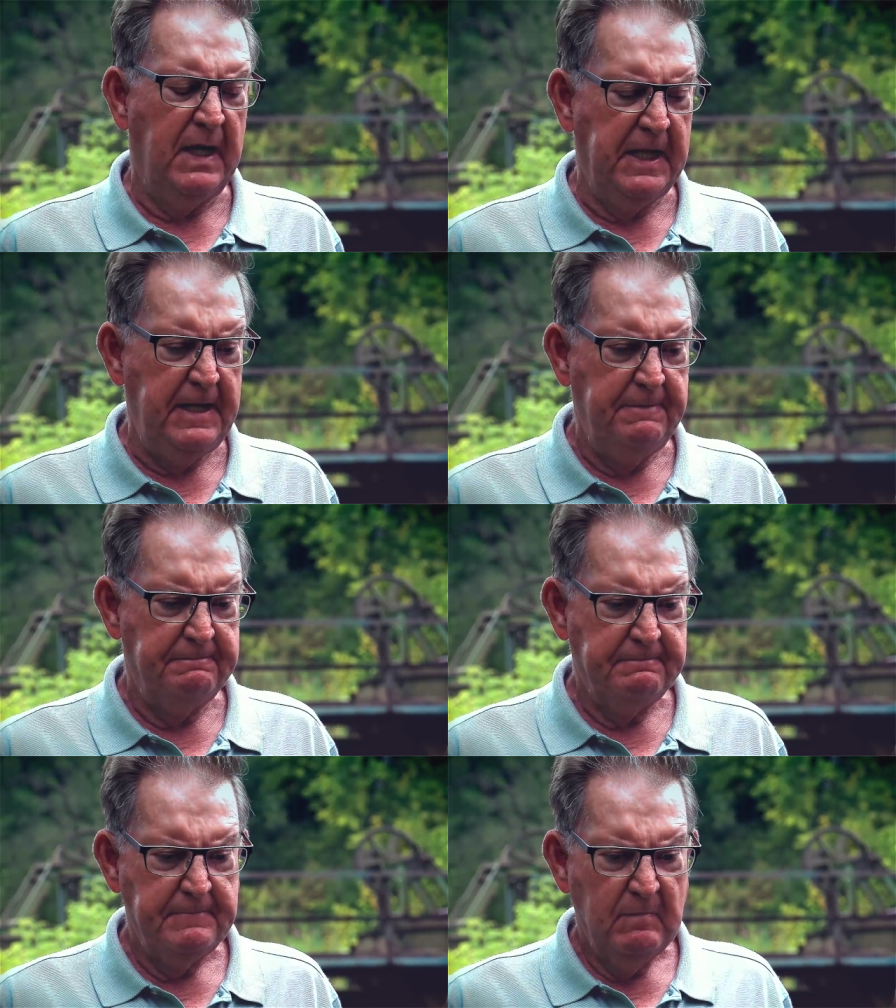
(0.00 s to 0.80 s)
money.
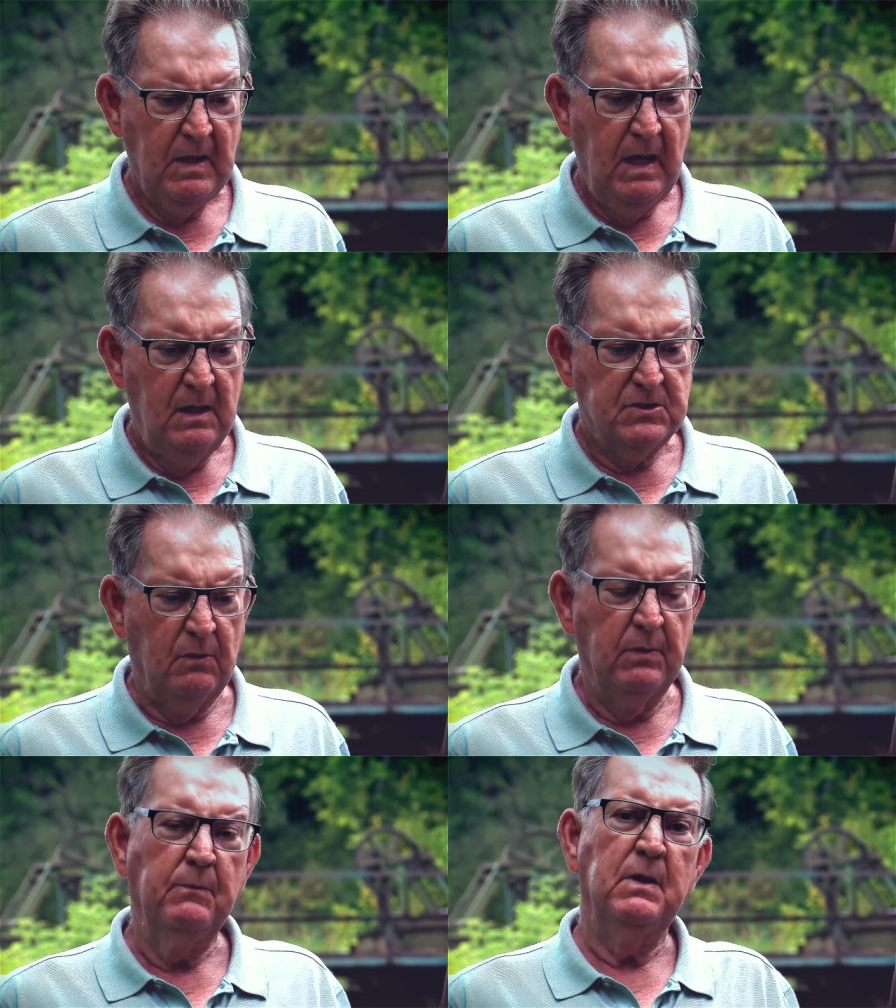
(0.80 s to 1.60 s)

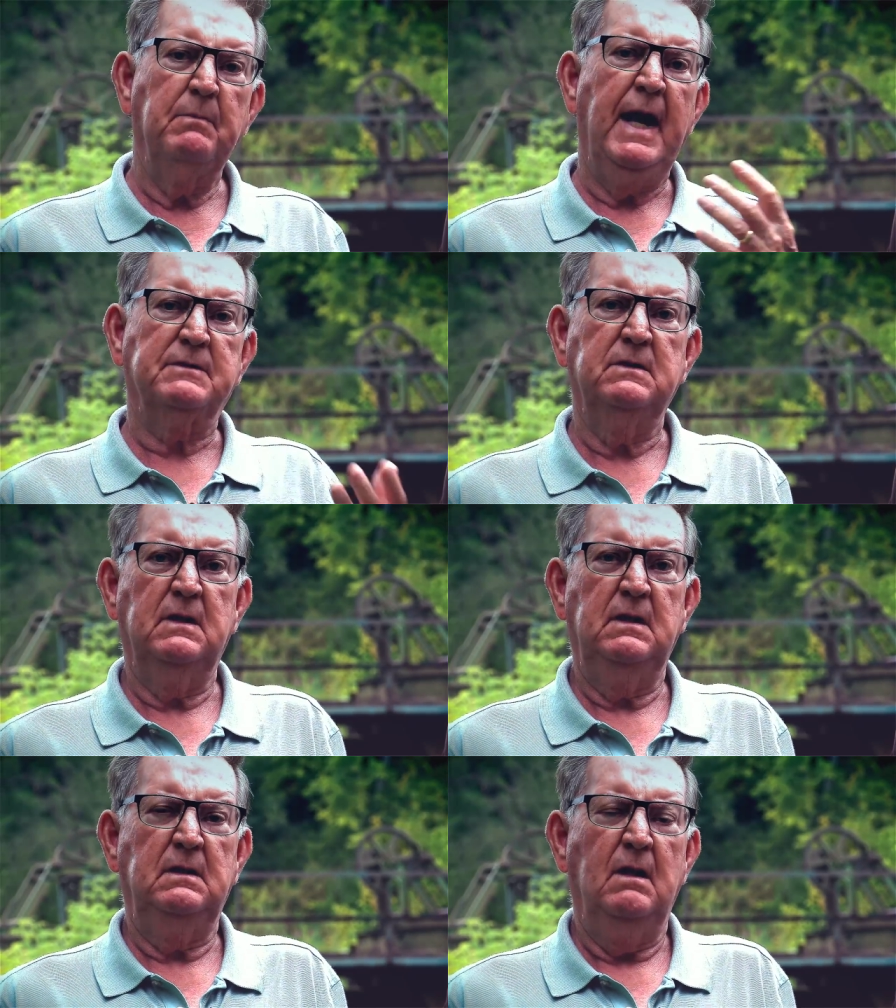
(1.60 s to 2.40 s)
So we went back to
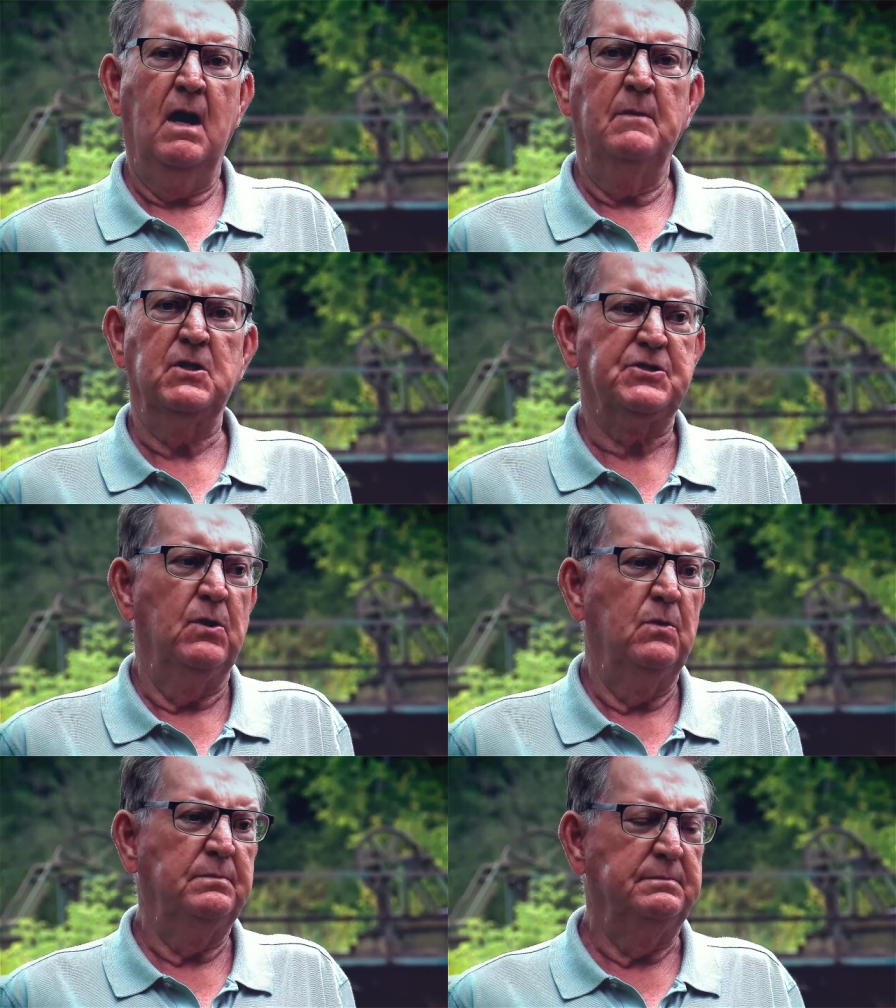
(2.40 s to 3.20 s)
the Armour
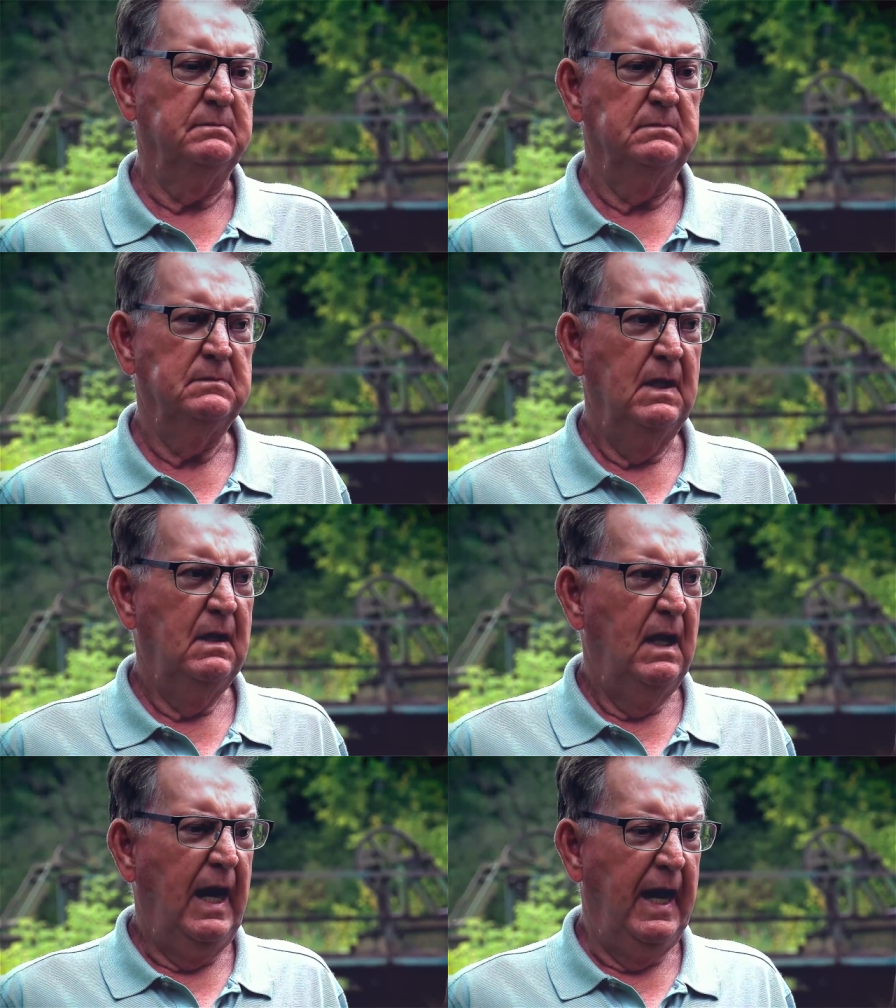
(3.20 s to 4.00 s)
Stone,
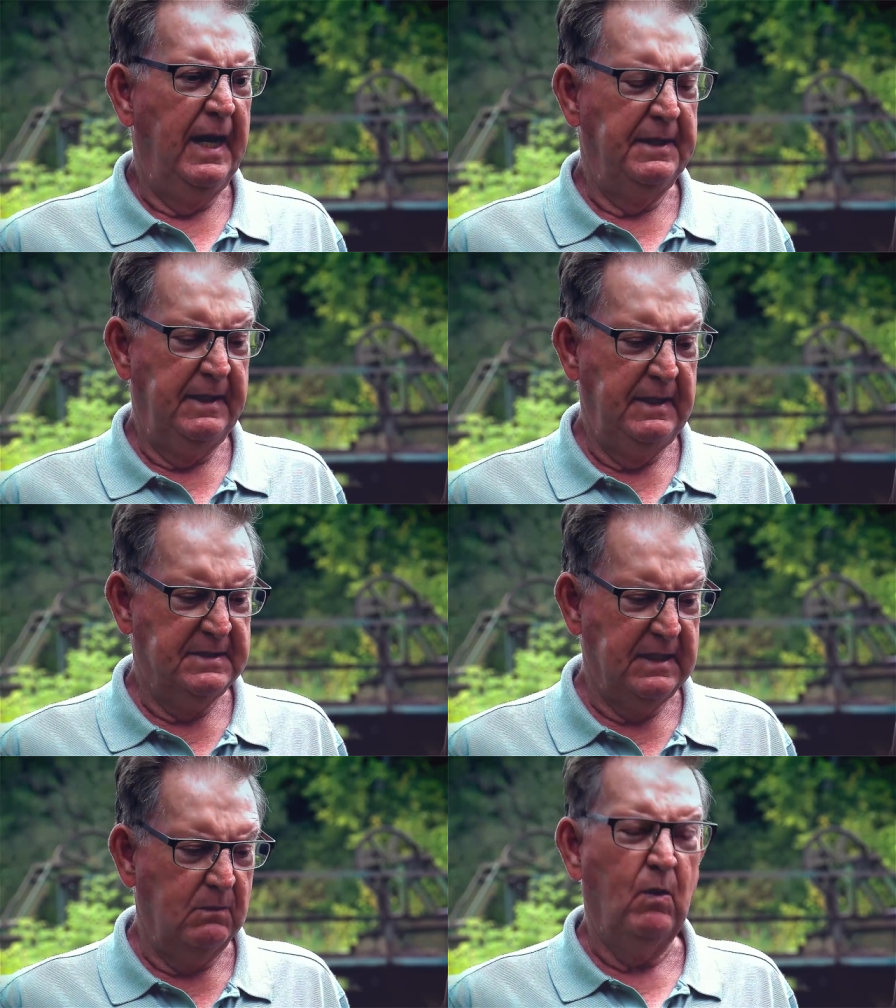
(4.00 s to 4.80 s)
and he
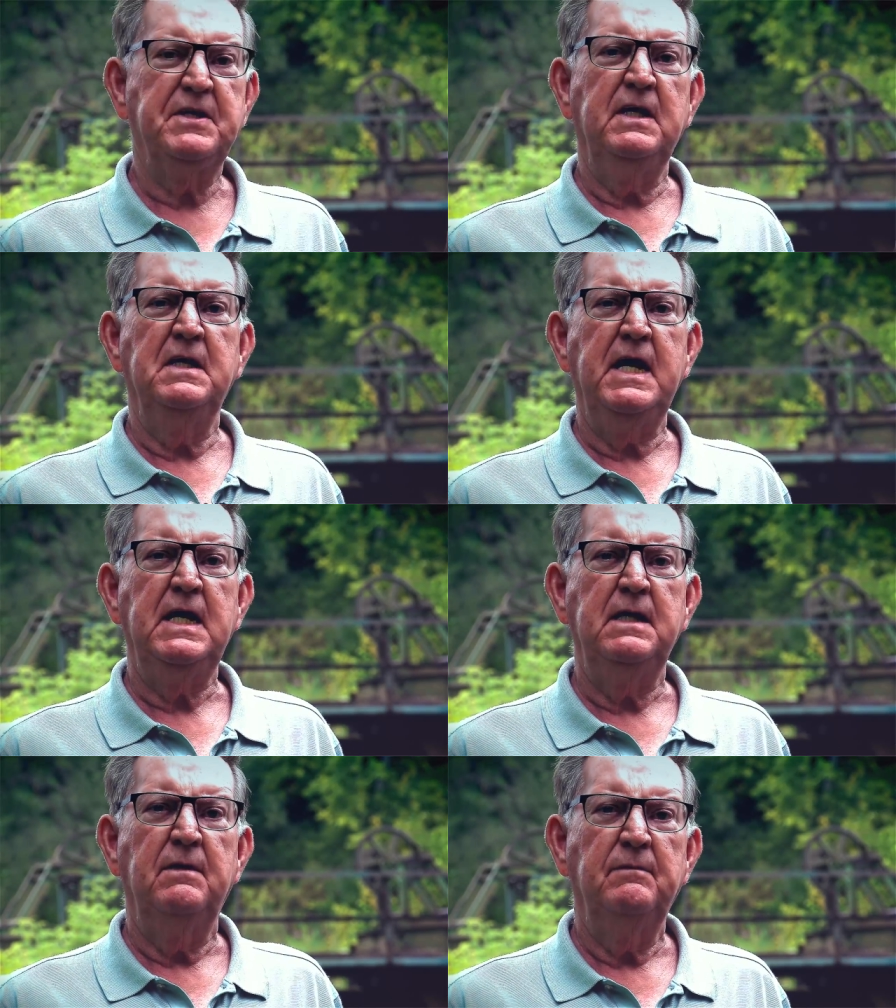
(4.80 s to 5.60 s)
said, what do you need?